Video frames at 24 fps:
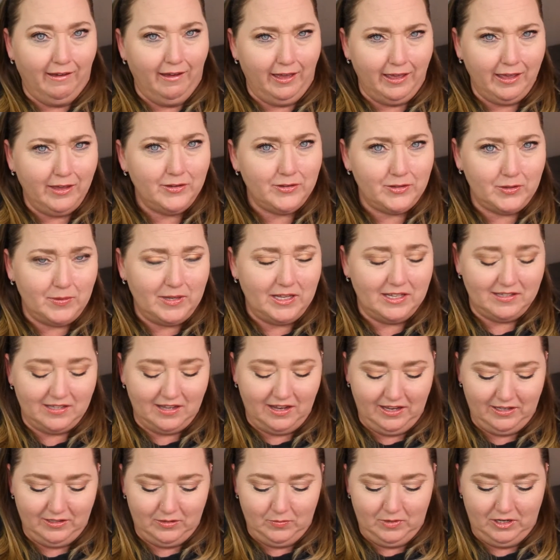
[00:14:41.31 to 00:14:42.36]
I used to be a
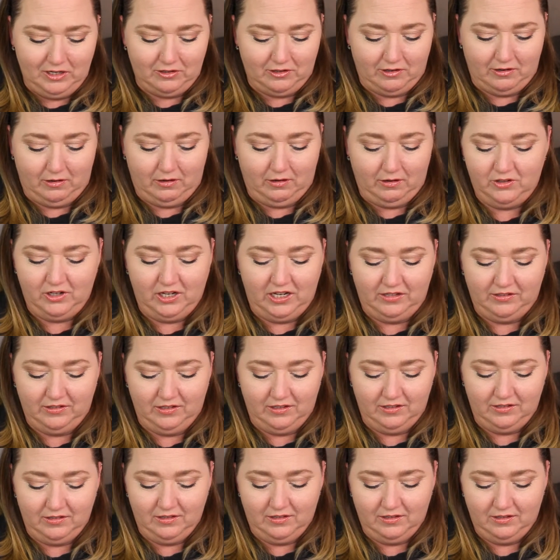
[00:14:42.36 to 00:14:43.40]
science major.
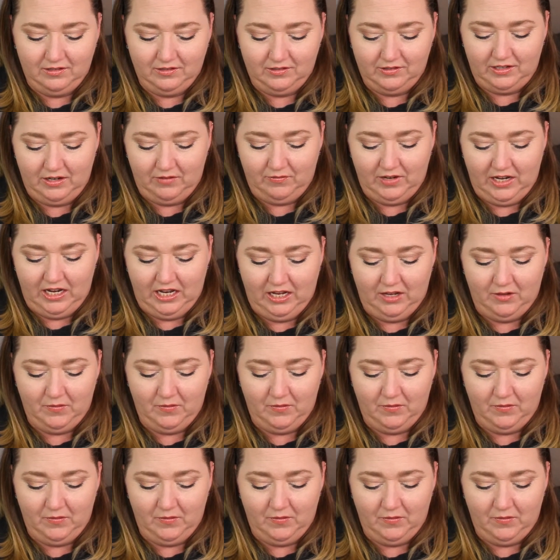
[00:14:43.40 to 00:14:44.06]
Jesus, Stephanie.